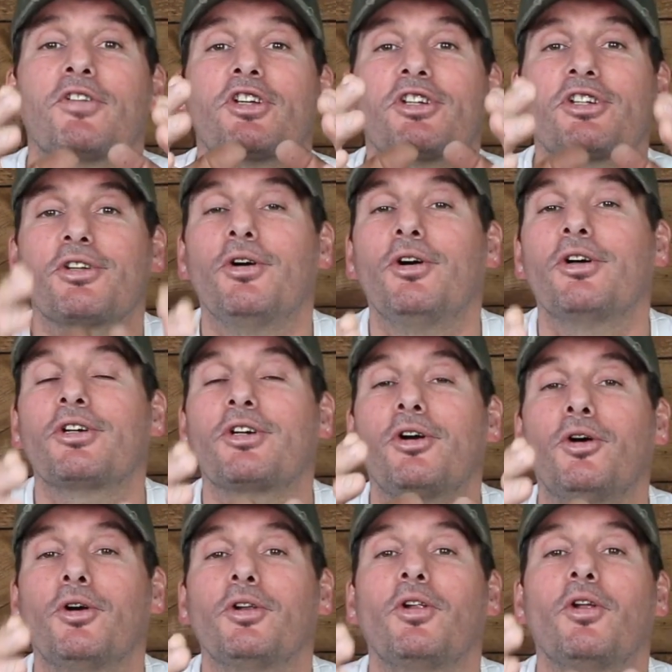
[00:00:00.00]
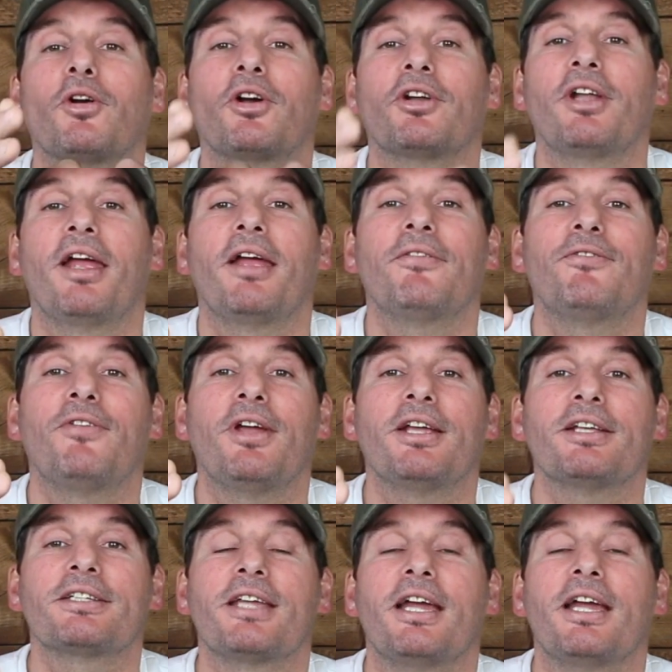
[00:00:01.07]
stone cold look on their face.